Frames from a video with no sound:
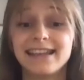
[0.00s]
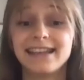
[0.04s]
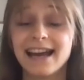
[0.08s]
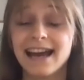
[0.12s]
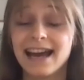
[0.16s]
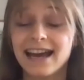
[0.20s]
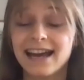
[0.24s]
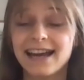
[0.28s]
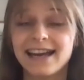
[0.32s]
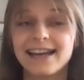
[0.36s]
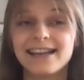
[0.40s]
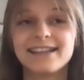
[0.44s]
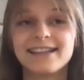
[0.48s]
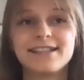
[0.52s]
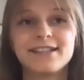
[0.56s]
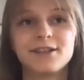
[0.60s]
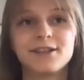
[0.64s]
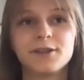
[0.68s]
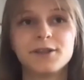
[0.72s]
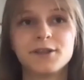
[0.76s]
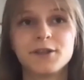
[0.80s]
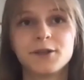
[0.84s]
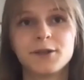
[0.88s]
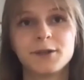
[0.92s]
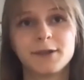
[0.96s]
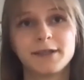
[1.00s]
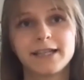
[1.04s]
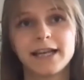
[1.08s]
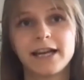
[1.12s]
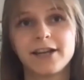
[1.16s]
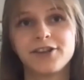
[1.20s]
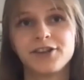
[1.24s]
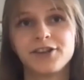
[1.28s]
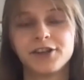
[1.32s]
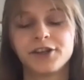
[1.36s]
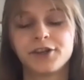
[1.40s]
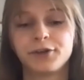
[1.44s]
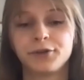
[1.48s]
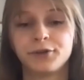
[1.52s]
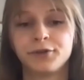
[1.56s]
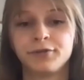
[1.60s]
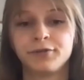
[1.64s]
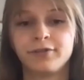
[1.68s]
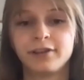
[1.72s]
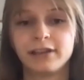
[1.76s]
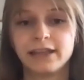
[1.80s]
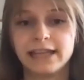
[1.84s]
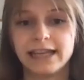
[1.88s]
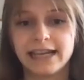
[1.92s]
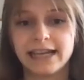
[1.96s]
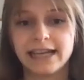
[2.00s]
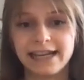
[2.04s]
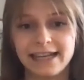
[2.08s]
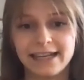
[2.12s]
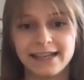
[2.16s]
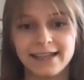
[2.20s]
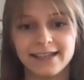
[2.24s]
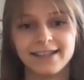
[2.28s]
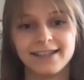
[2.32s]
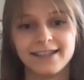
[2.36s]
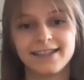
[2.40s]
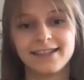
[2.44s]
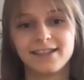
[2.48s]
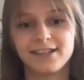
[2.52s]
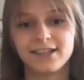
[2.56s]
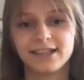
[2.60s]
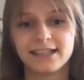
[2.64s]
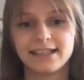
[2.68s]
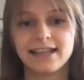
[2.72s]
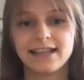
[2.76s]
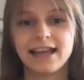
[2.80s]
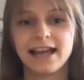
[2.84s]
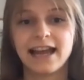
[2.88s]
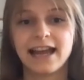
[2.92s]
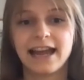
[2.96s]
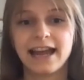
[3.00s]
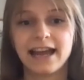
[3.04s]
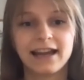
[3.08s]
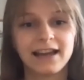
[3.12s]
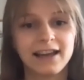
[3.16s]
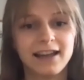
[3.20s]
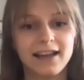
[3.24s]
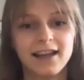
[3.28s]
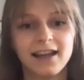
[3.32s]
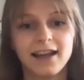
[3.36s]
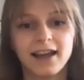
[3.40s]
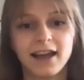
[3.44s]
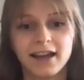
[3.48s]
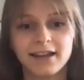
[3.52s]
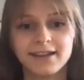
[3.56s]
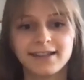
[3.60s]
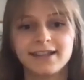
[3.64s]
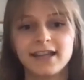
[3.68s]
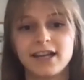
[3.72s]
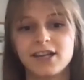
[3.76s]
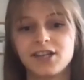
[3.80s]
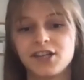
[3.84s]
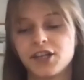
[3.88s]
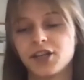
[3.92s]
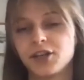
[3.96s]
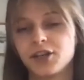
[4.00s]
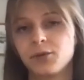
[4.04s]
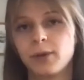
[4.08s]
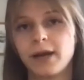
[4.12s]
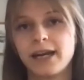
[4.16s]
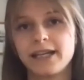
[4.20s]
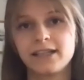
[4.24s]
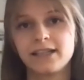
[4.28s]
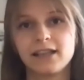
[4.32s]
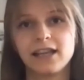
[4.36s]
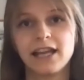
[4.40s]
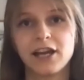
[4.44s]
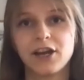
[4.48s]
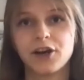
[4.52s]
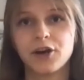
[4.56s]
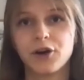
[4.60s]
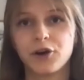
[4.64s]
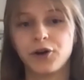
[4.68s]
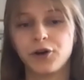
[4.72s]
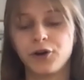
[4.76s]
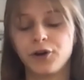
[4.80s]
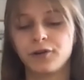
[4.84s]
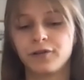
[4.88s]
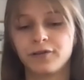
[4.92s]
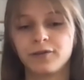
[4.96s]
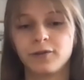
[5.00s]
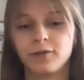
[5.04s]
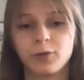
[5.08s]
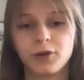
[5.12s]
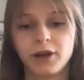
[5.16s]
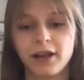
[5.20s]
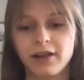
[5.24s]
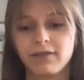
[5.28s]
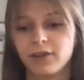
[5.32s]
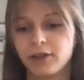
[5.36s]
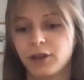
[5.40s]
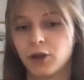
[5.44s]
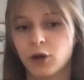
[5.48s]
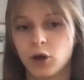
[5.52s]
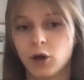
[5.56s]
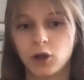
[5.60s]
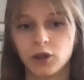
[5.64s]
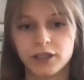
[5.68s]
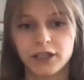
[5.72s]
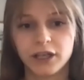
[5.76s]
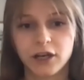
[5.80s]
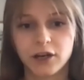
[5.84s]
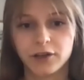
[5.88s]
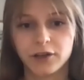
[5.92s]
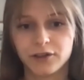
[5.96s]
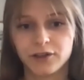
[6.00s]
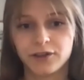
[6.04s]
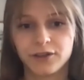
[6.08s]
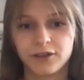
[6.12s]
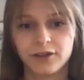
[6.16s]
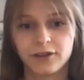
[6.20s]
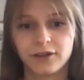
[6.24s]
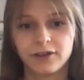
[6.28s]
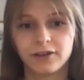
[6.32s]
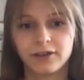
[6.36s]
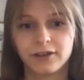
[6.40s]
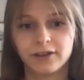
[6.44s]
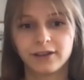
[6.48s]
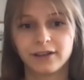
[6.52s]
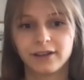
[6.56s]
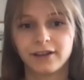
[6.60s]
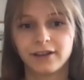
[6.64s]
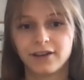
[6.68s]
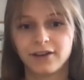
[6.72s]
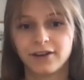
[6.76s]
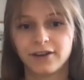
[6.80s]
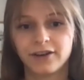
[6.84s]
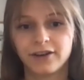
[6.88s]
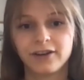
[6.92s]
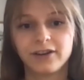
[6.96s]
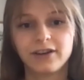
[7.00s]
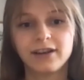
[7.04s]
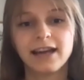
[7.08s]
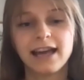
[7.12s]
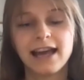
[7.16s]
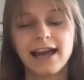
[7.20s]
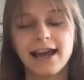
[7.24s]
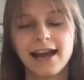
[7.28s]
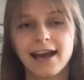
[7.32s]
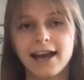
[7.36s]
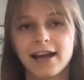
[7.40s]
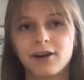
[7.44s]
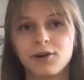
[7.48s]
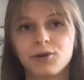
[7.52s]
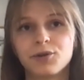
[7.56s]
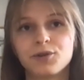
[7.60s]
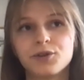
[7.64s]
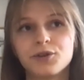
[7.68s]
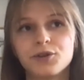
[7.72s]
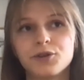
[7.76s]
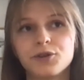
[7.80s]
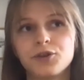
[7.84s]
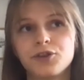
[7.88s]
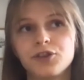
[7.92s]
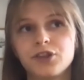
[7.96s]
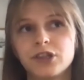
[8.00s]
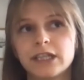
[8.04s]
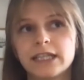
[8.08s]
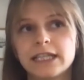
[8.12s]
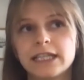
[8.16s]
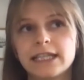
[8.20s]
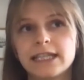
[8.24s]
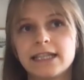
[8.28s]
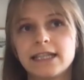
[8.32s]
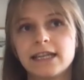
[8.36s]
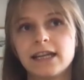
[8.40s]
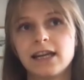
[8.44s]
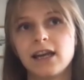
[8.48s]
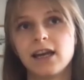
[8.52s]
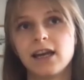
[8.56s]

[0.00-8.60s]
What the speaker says: Yeah, it's also such a good release, just like such a good way to let go of whatever you're holding on to, you know. And also just